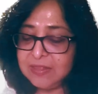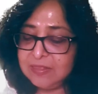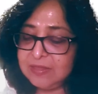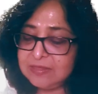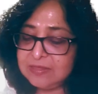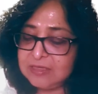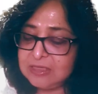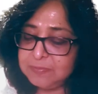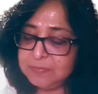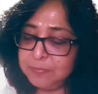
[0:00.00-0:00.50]

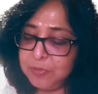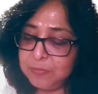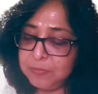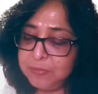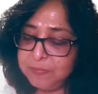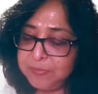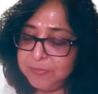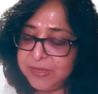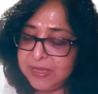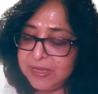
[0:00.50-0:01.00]
This is
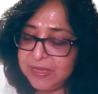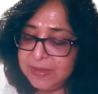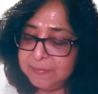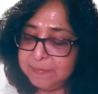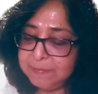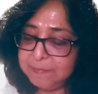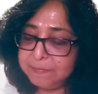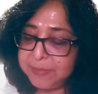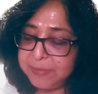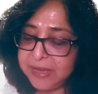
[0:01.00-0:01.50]
probably
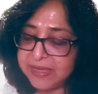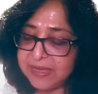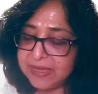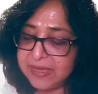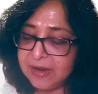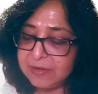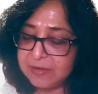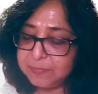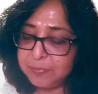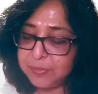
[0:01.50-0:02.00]

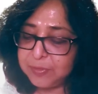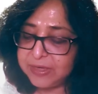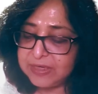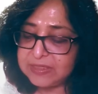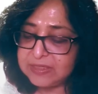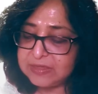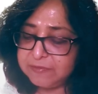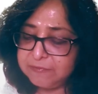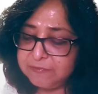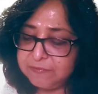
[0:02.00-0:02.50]
bicarbonate.